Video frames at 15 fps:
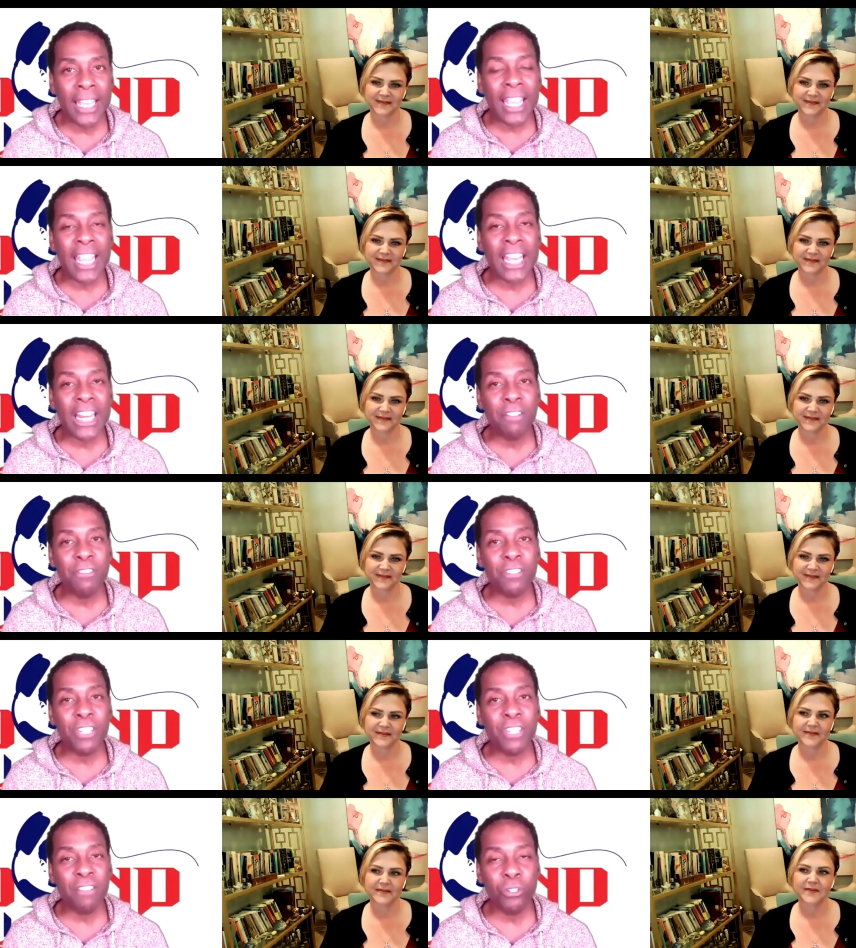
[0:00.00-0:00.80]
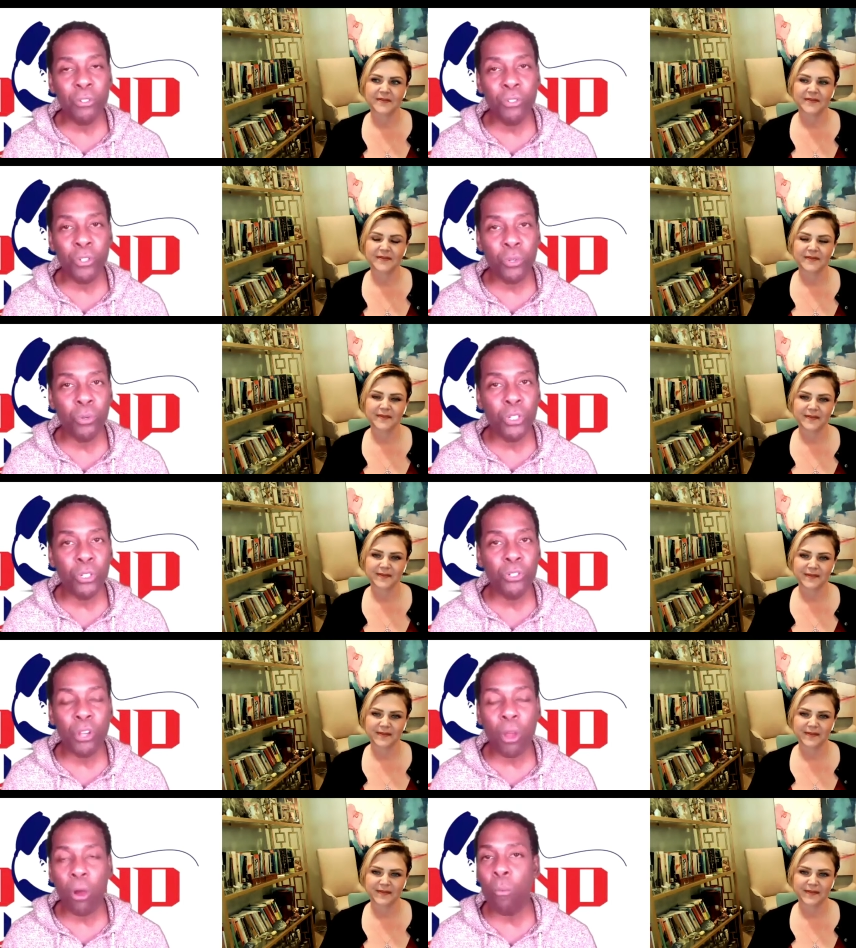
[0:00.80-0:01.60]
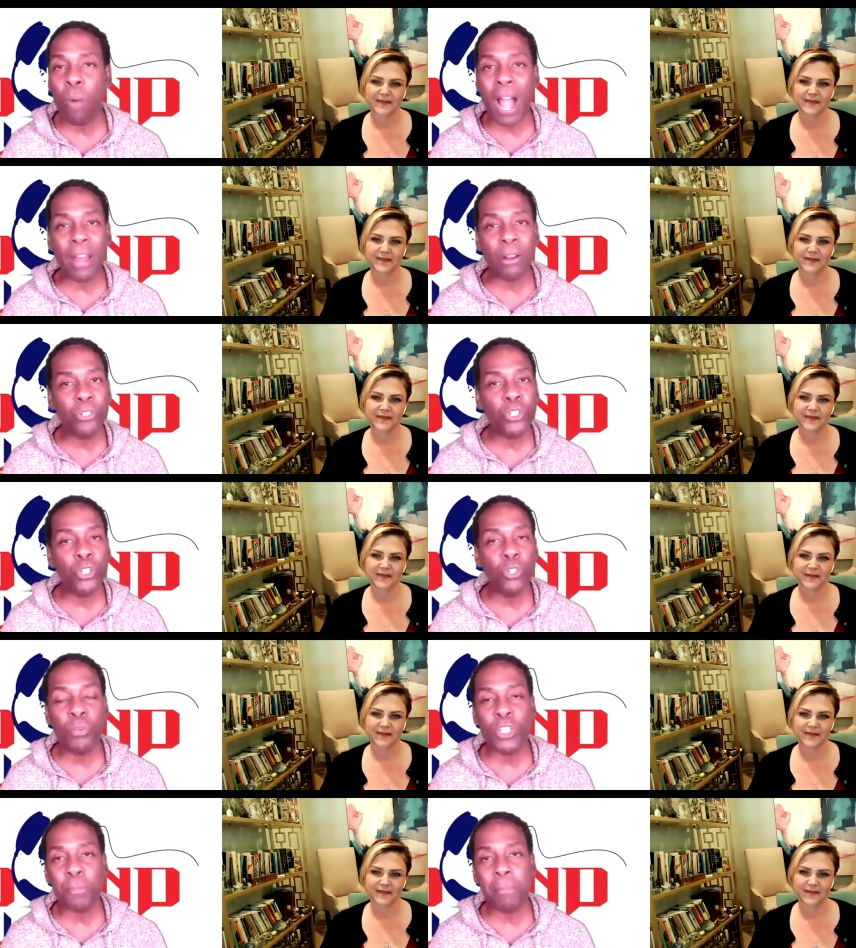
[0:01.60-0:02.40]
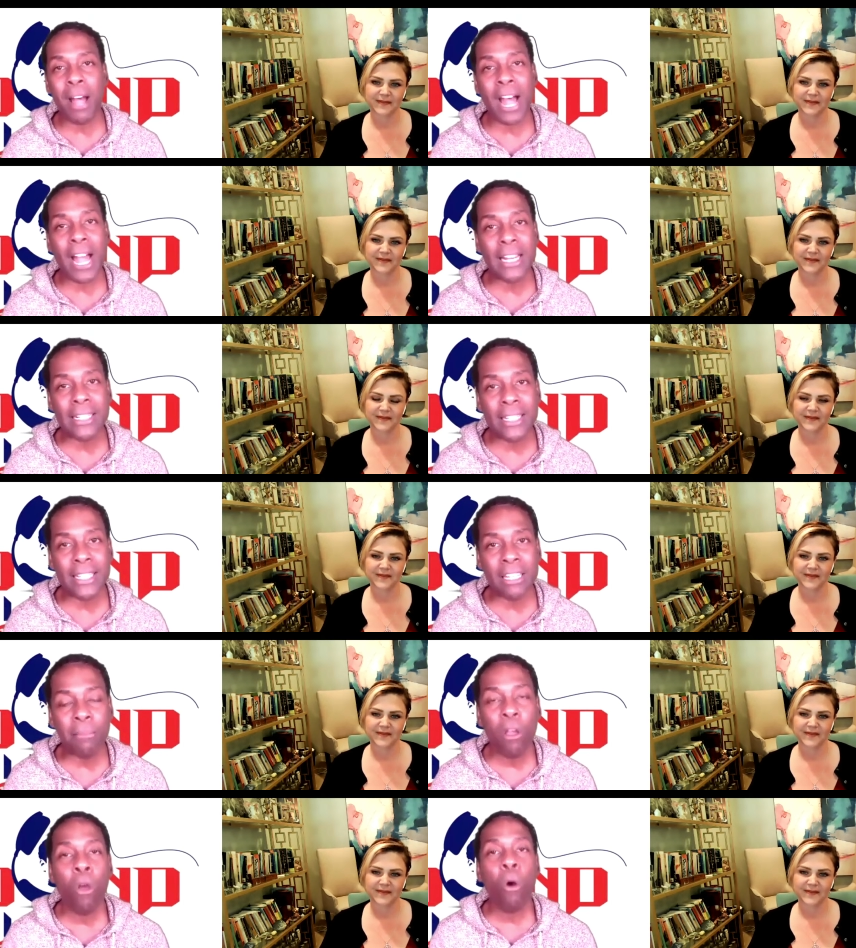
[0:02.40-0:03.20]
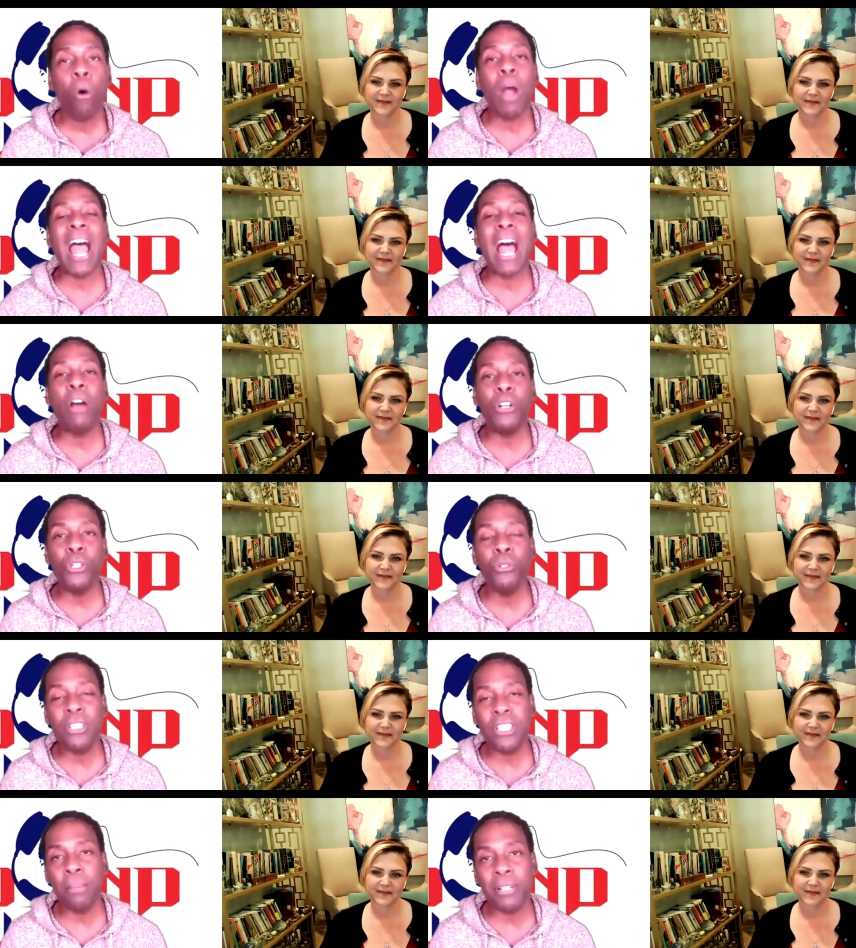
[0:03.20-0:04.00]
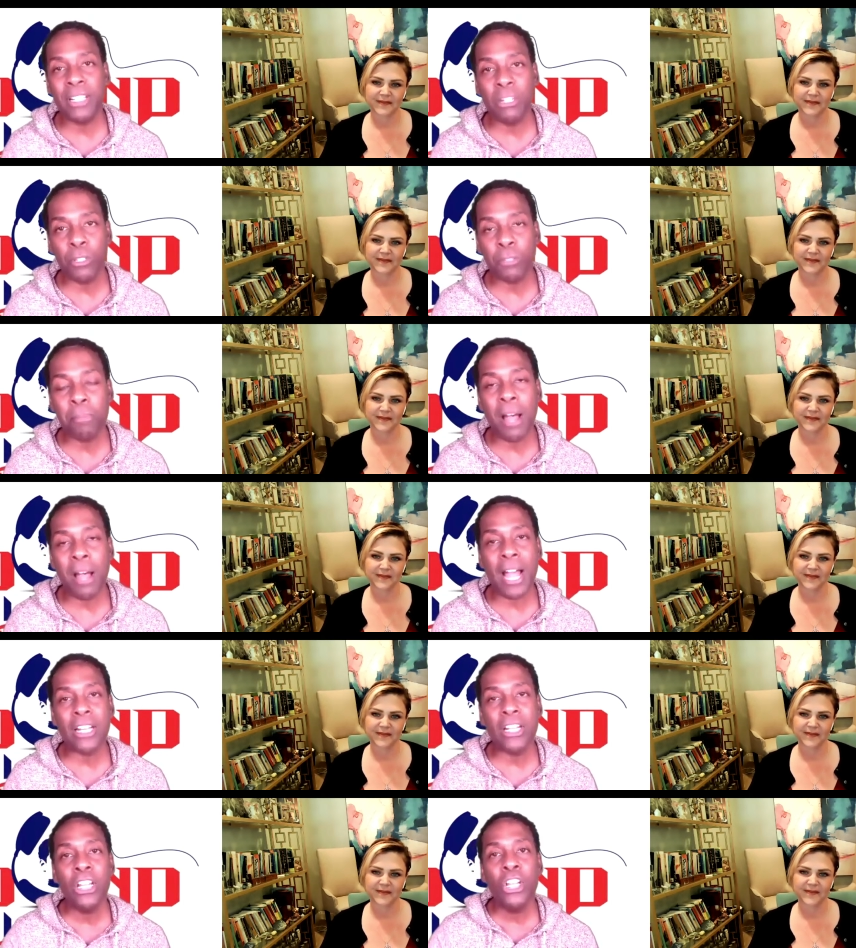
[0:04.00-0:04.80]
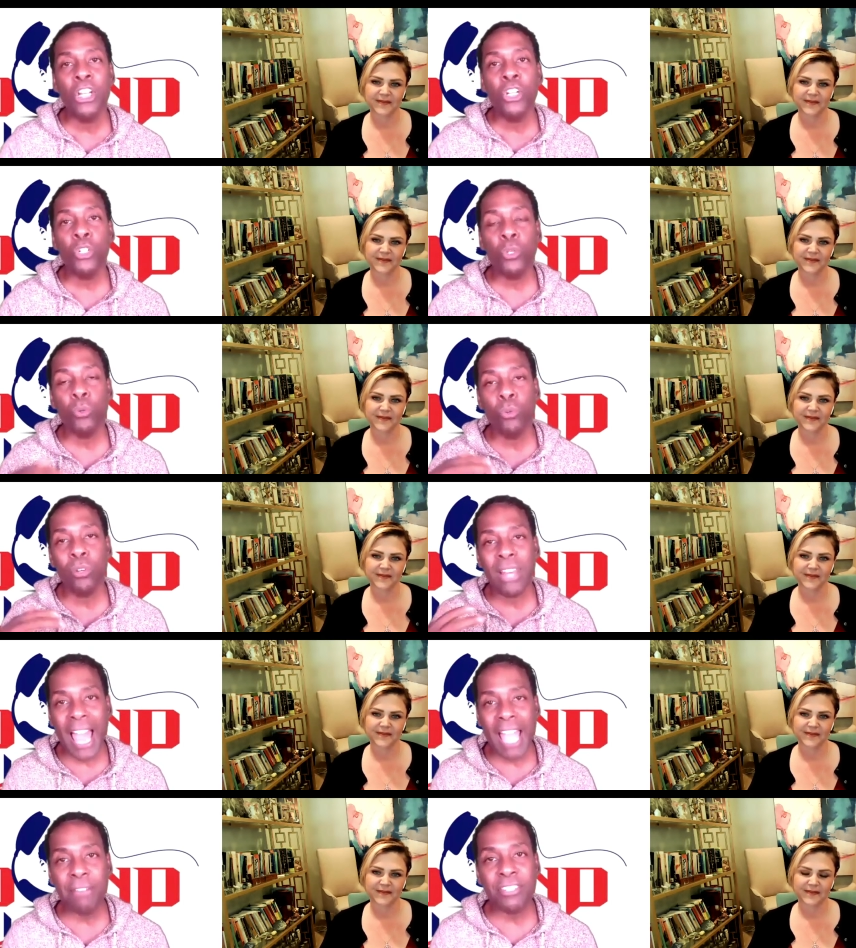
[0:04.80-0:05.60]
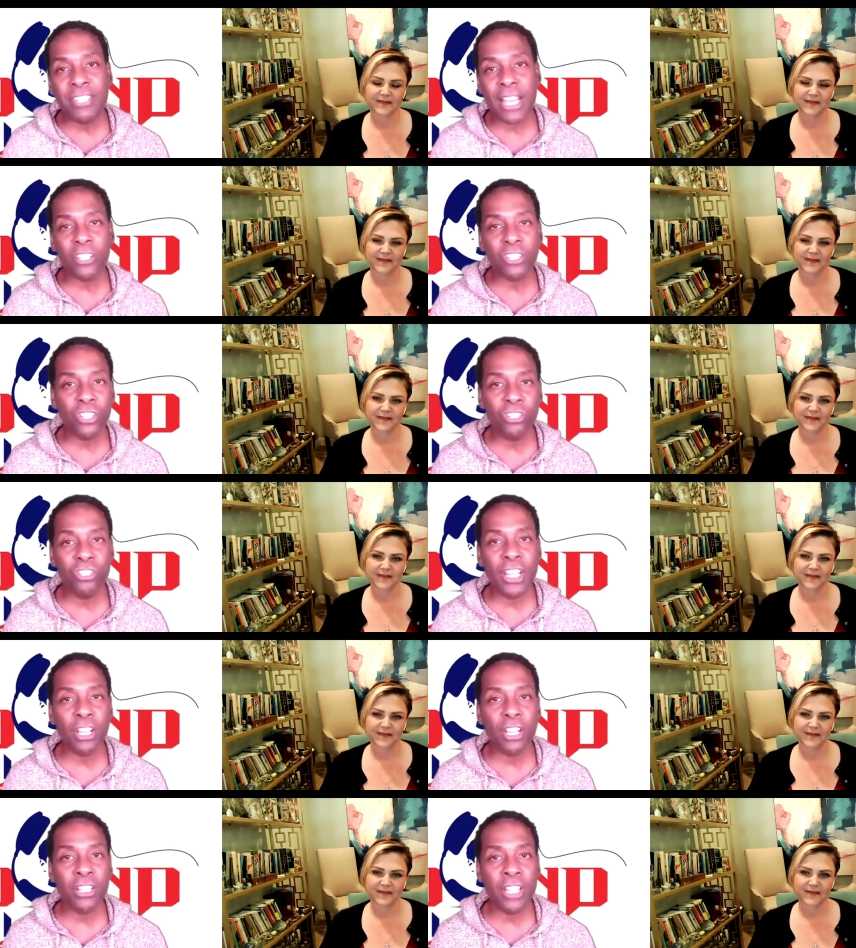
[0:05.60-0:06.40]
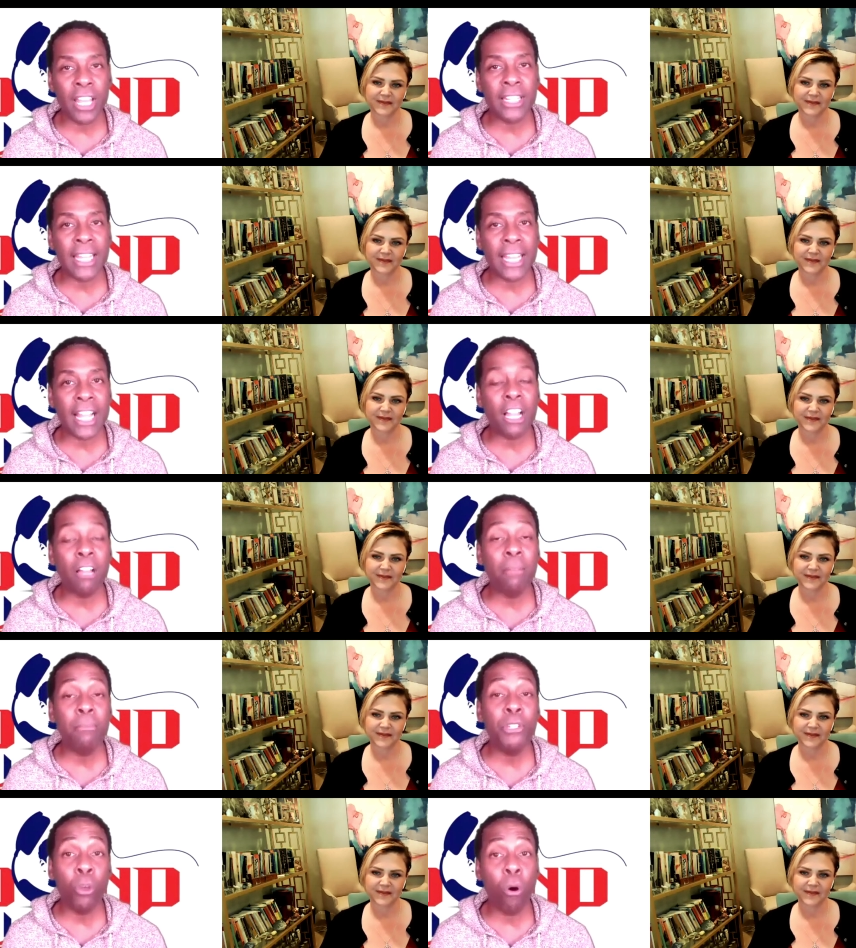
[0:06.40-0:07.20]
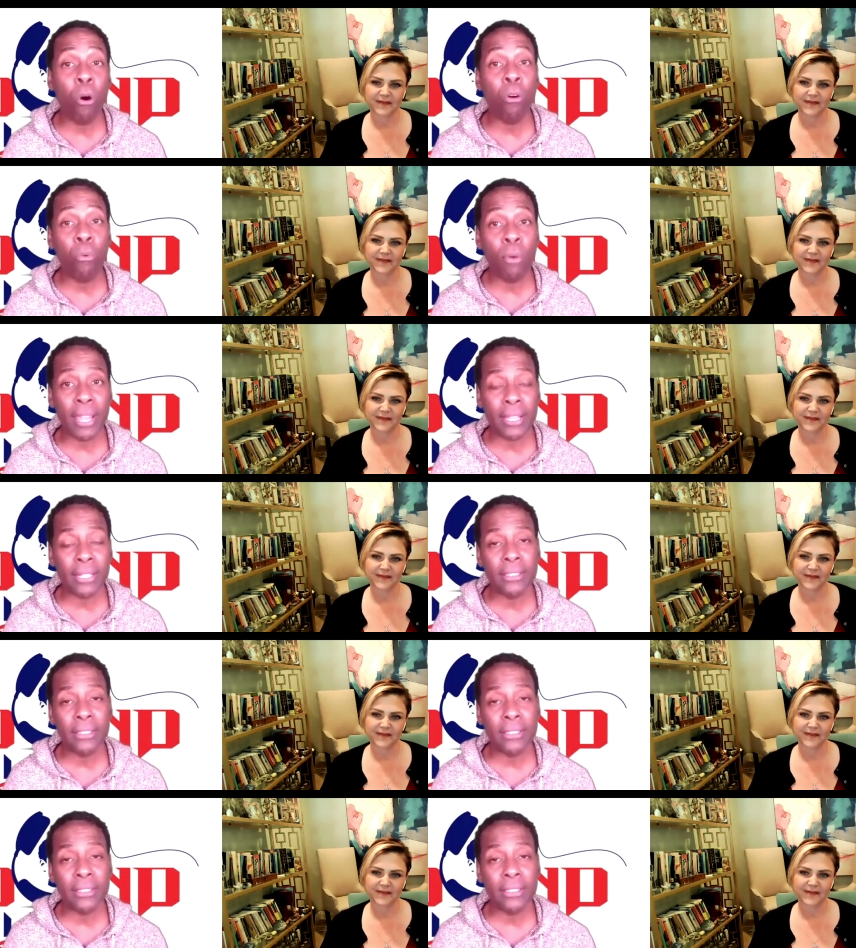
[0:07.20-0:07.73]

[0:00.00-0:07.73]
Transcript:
Speaker 1: And if, if you do or you don't, why don't you respond to them? Or how do you typically respond to life sessions that, that, that come your way?